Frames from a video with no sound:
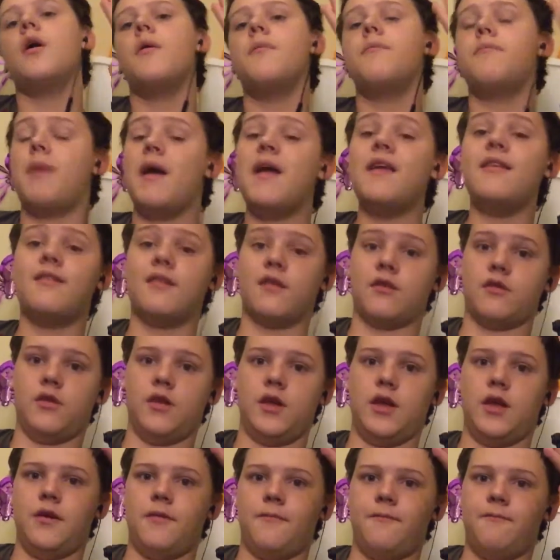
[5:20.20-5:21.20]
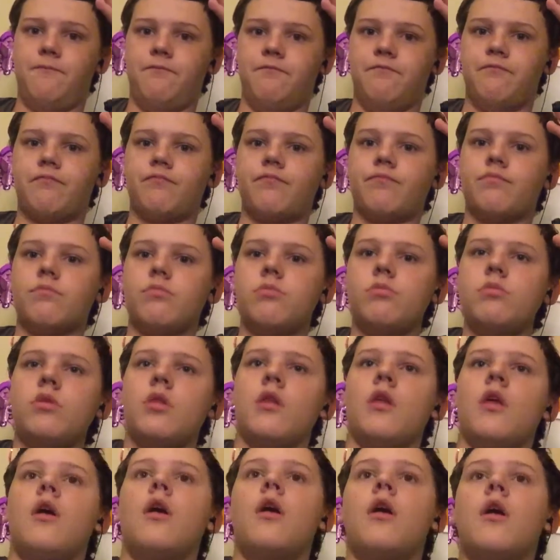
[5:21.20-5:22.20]
Basically,
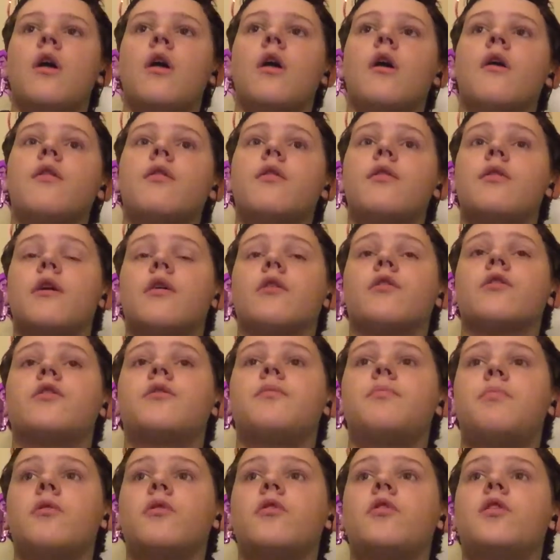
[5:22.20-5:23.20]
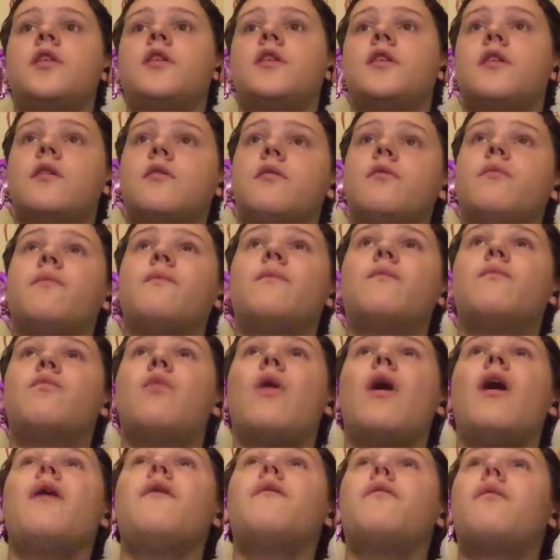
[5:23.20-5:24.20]
there was supposed
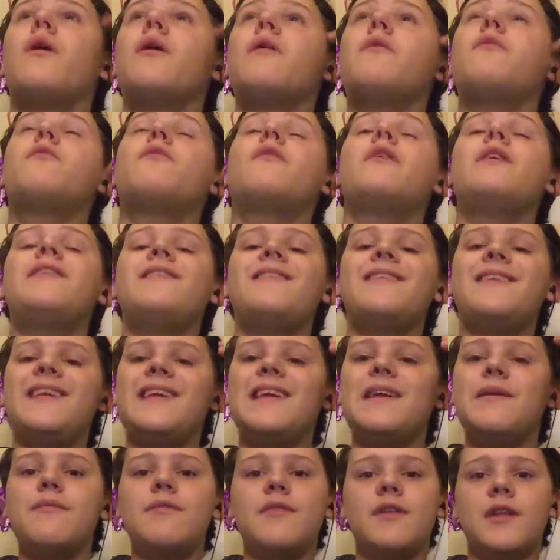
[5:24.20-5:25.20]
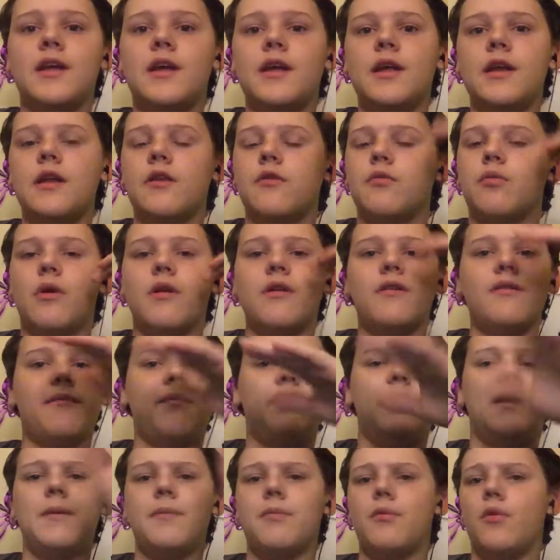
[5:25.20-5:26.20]
what what one team did is one
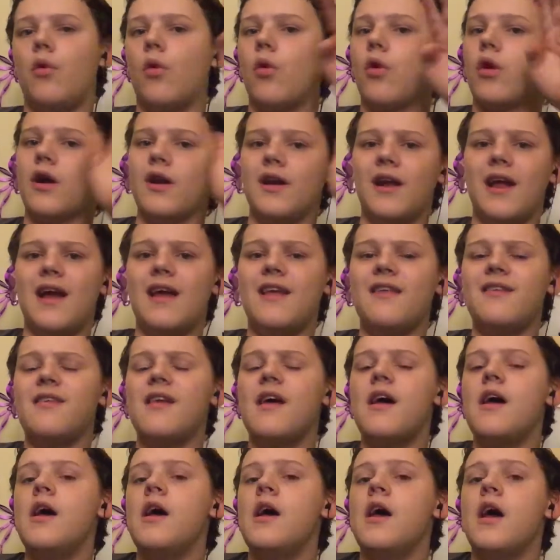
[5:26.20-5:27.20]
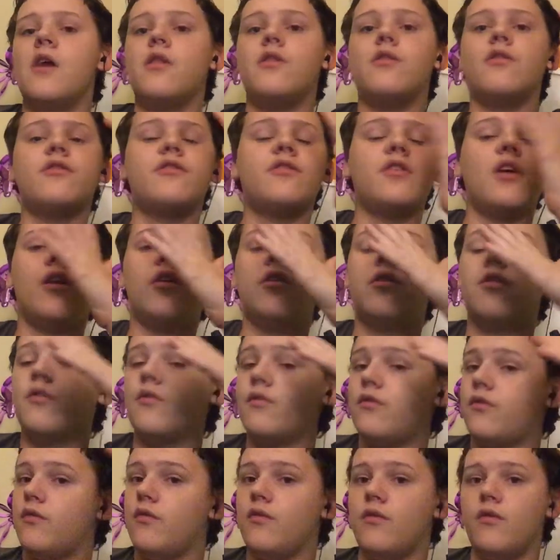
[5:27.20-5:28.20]
people organized, and there's tons of
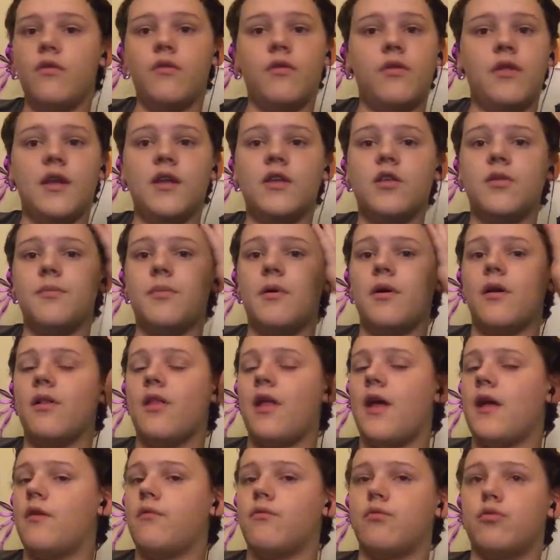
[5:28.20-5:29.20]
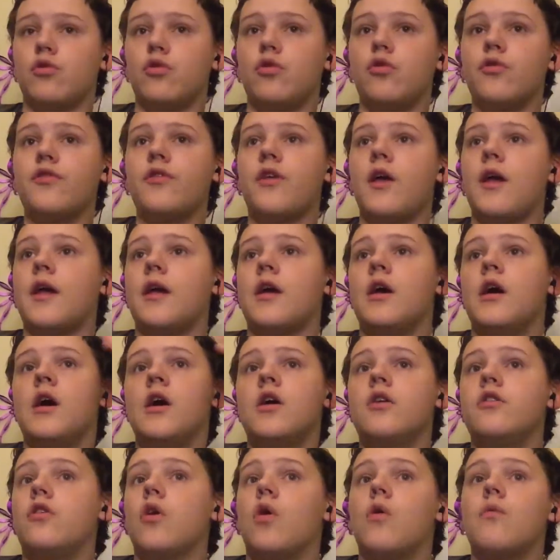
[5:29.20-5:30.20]
things about like rules like
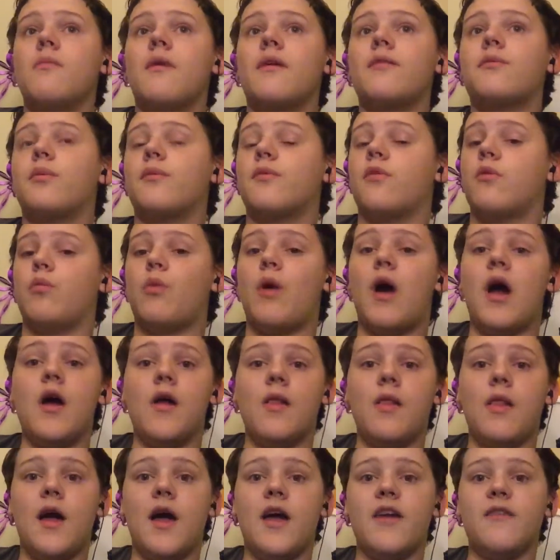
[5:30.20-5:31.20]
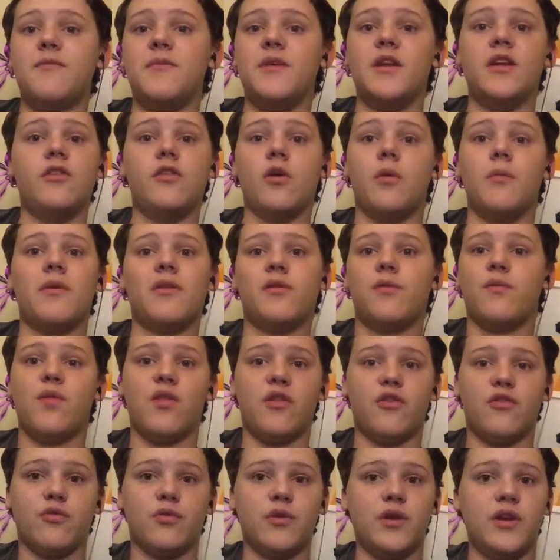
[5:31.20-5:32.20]
don't mess with the wildlife, meaning don't mess with the
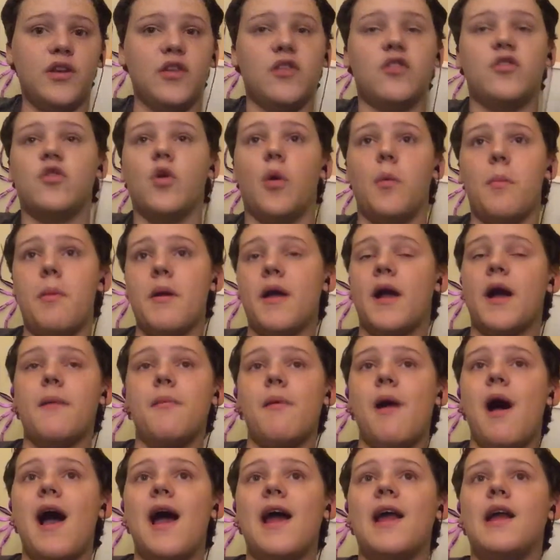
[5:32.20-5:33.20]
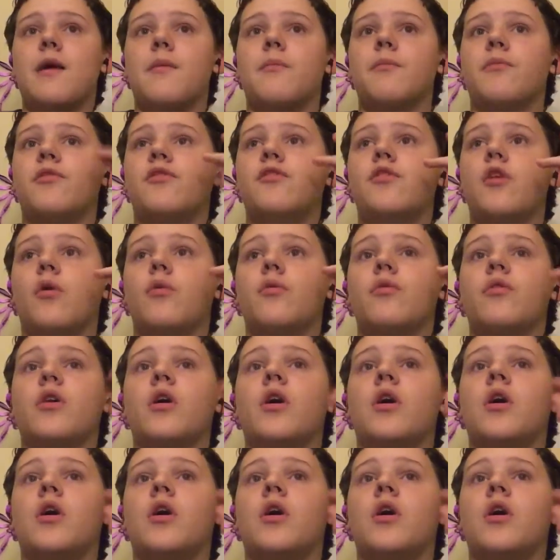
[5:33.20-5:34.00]
trees, don't pick up items, don't